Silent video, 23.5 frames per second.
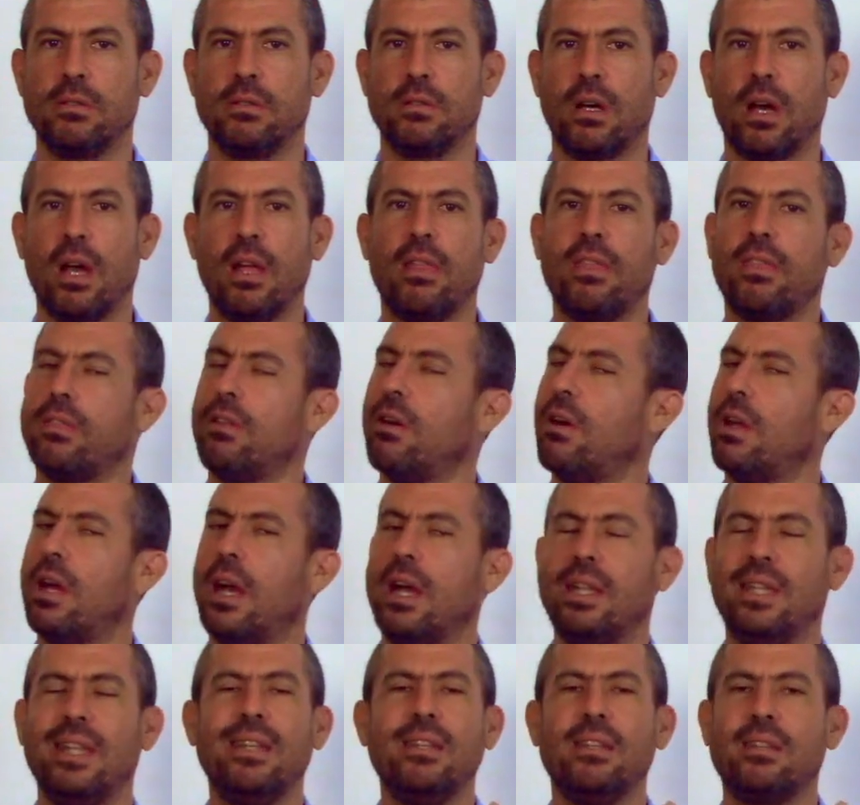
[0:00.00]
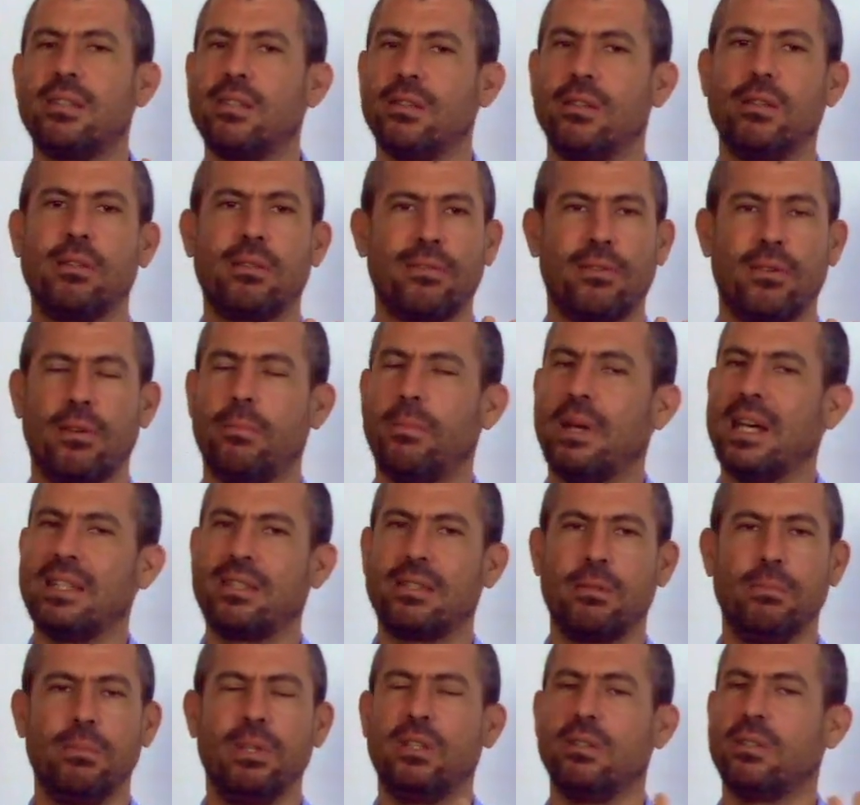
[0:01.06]
I didn't search for a
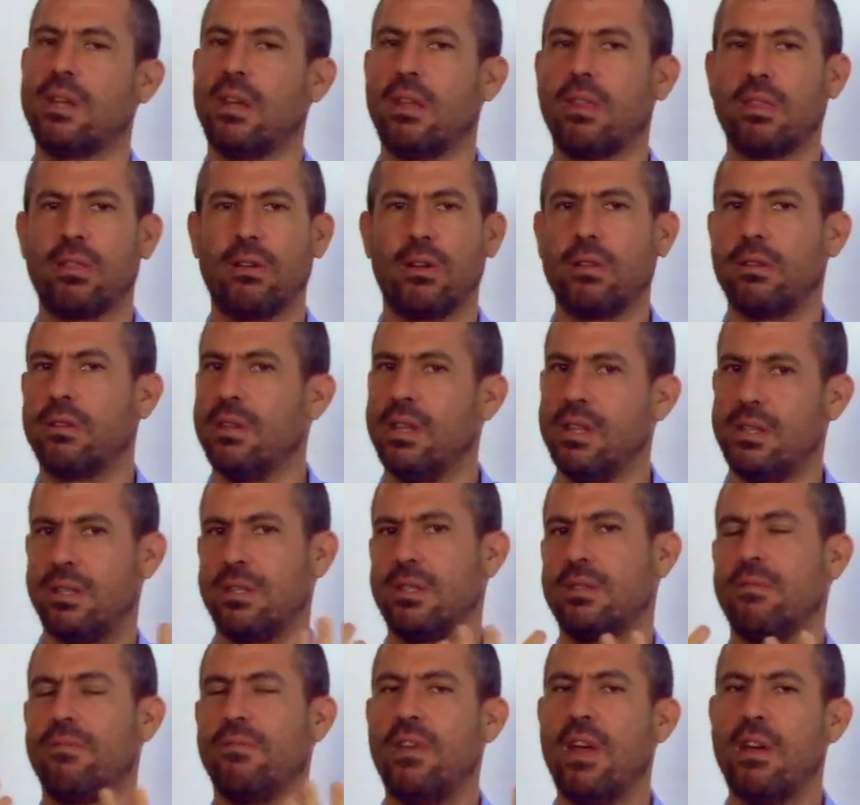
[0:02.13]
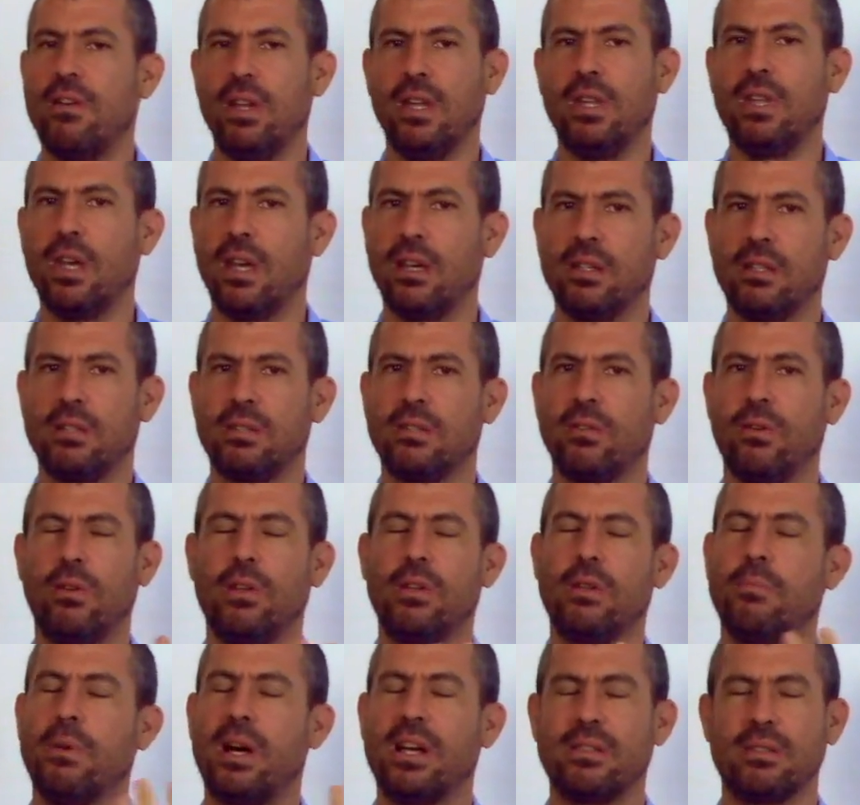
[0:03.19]
master because I thought it's fairy tales. All
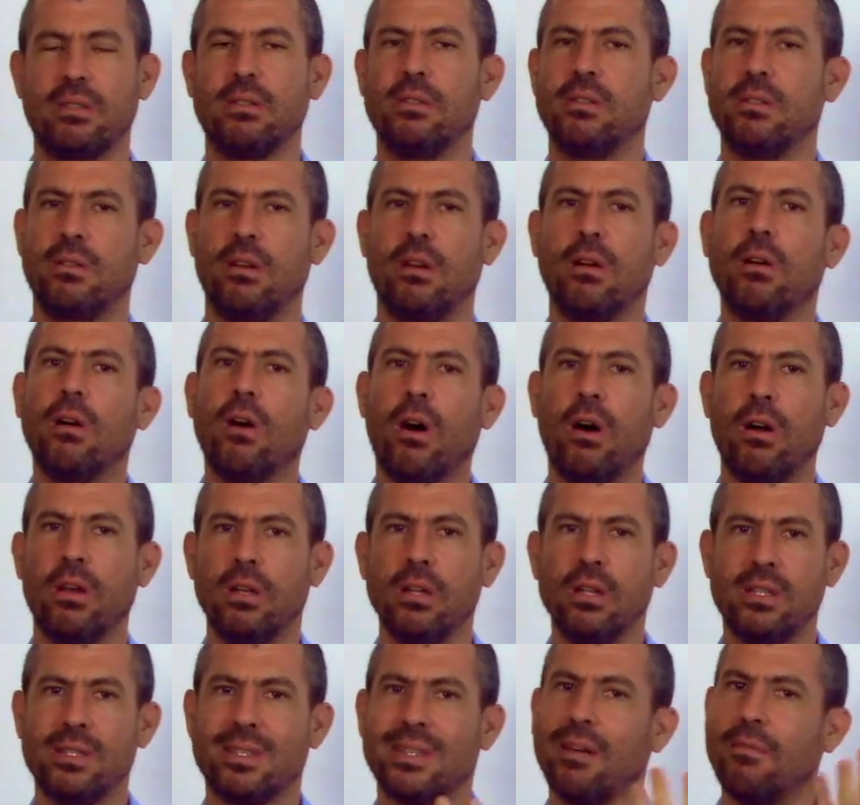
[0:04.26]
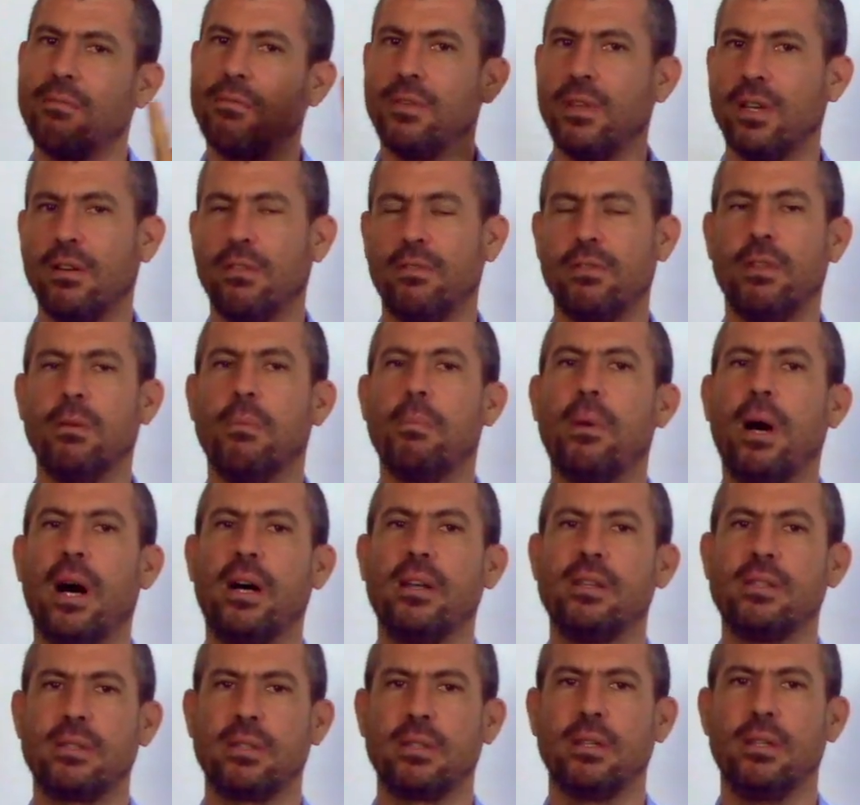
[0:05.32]
the masters are gone. It's something of the
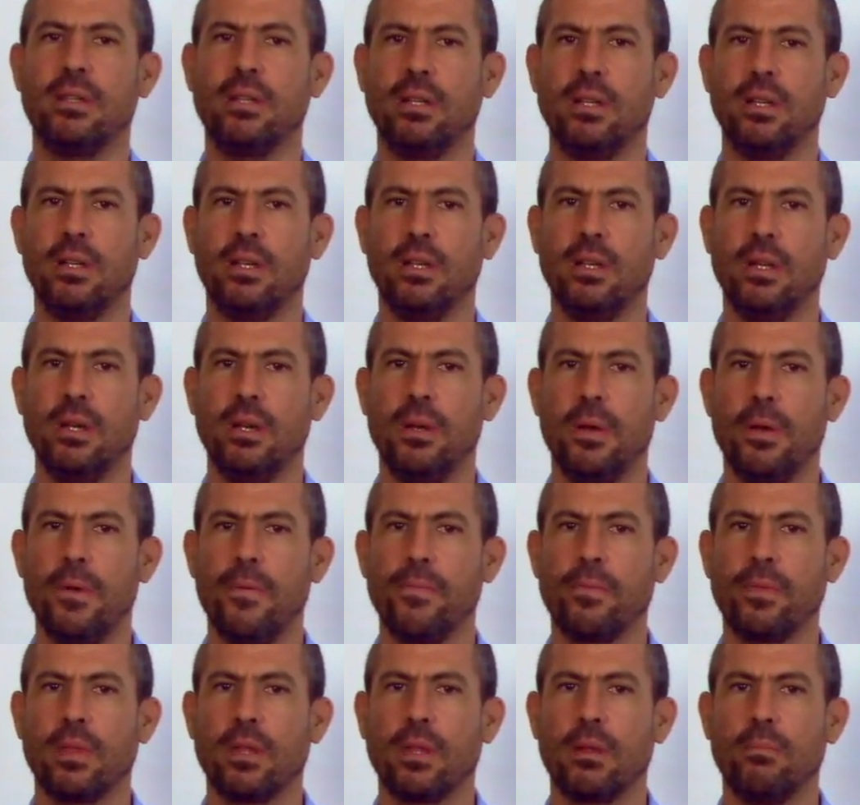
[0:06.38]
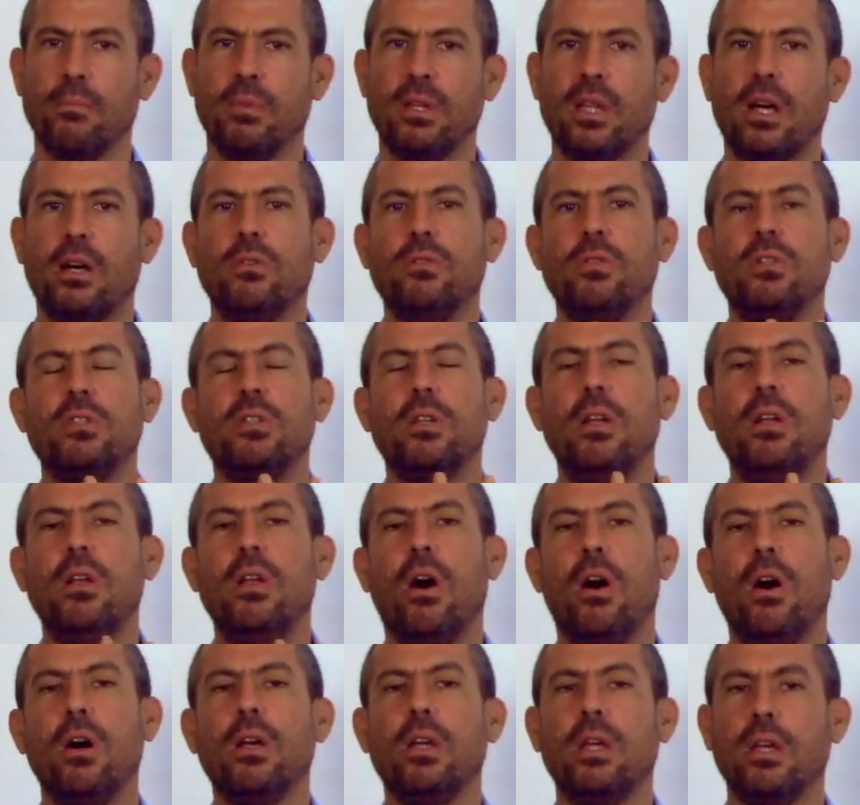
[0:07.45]
past. But I was
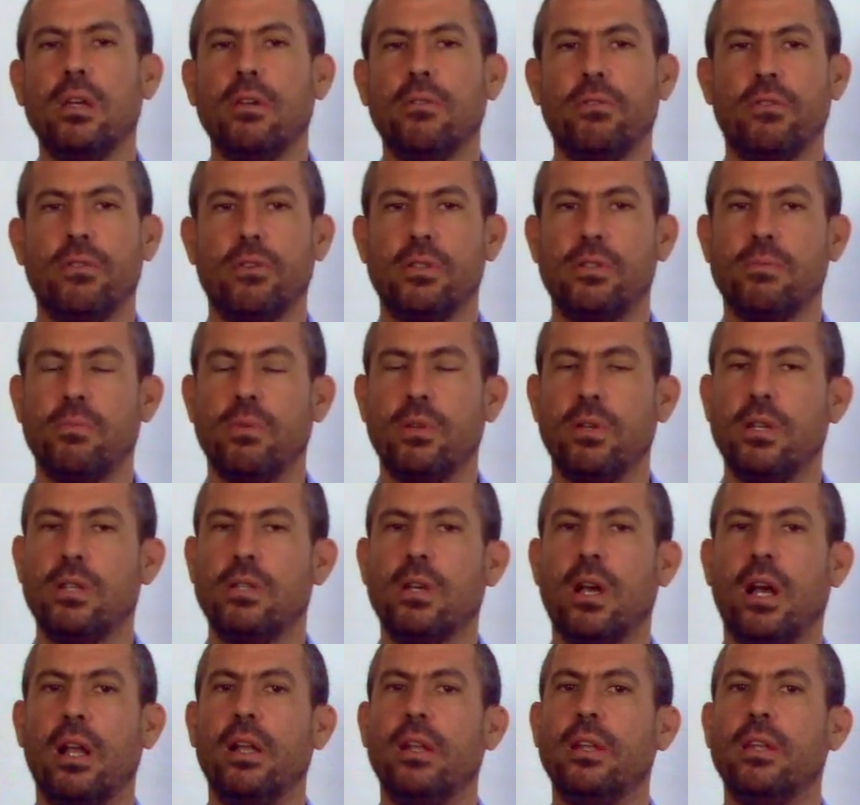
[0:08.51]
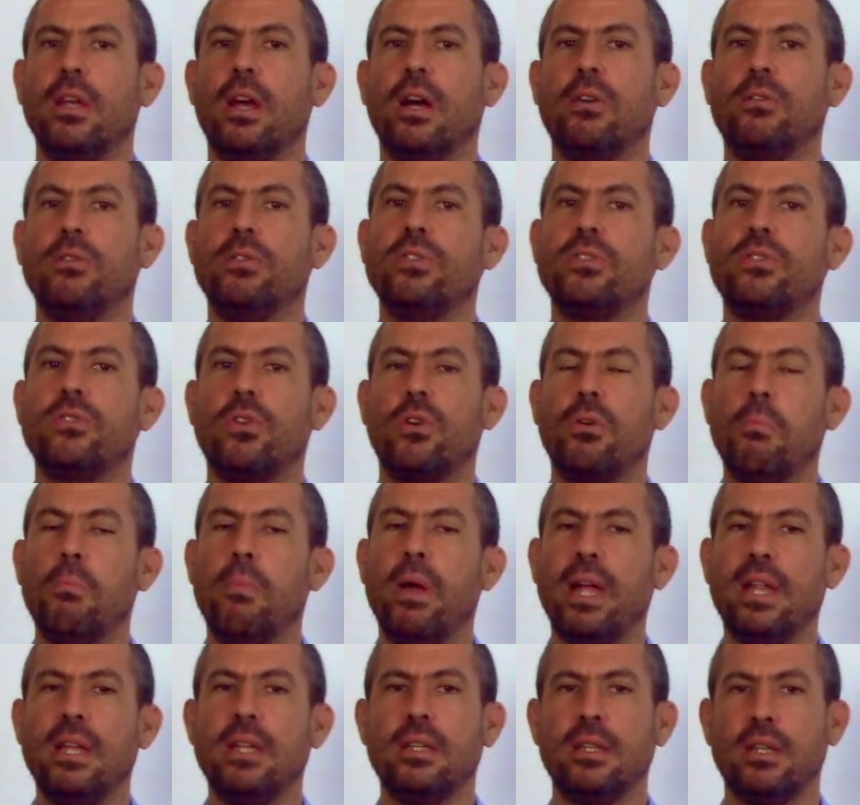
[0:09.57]
longing for spirituality. I was
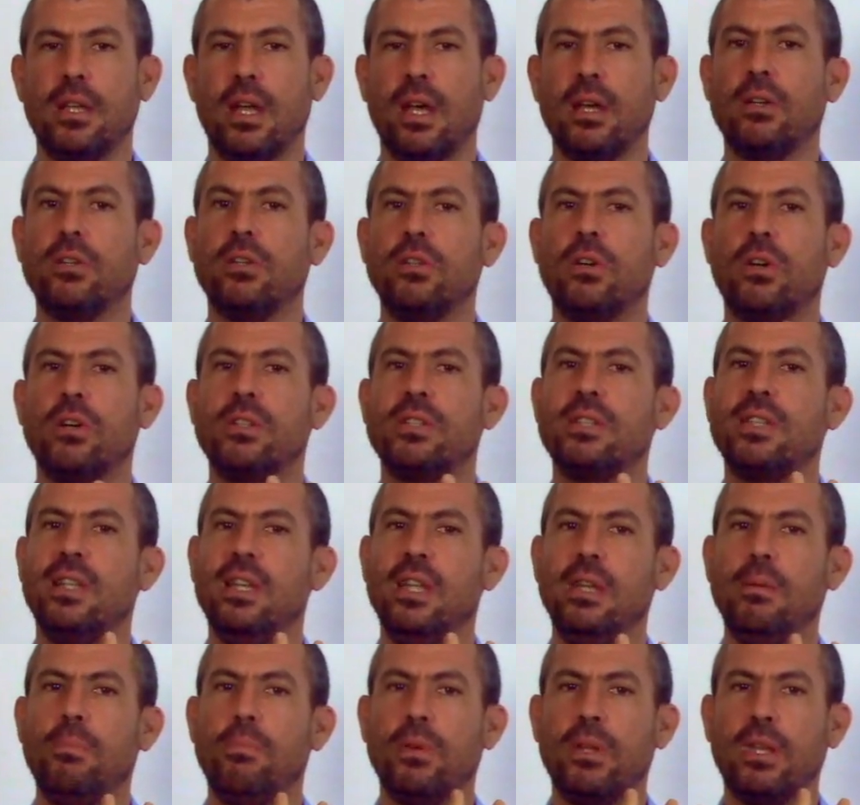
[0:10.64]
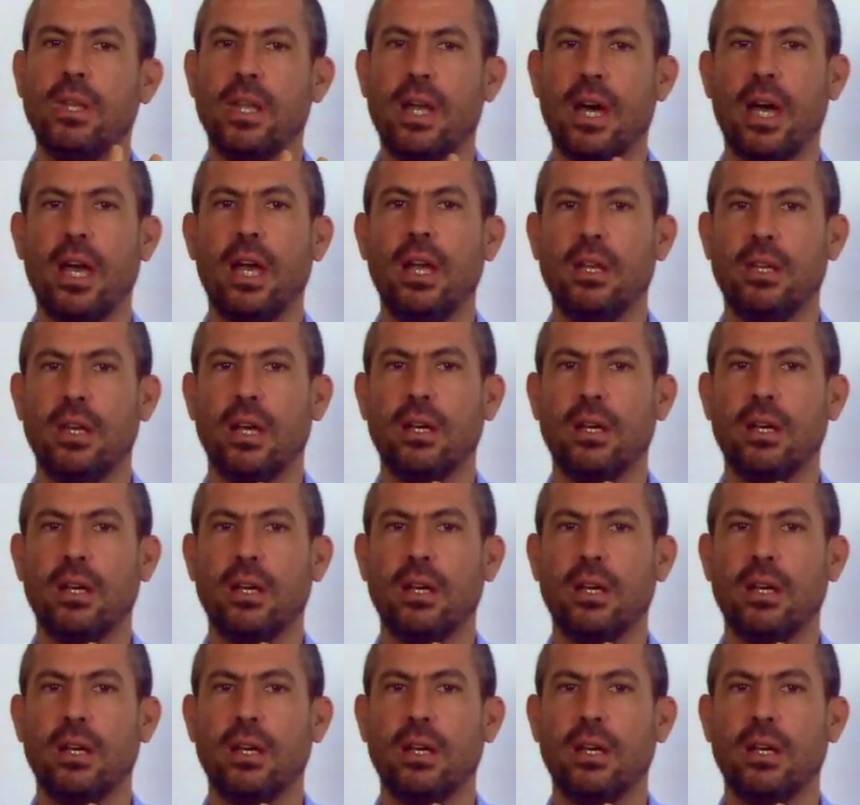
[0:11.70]
tormented. I could not sleep at night.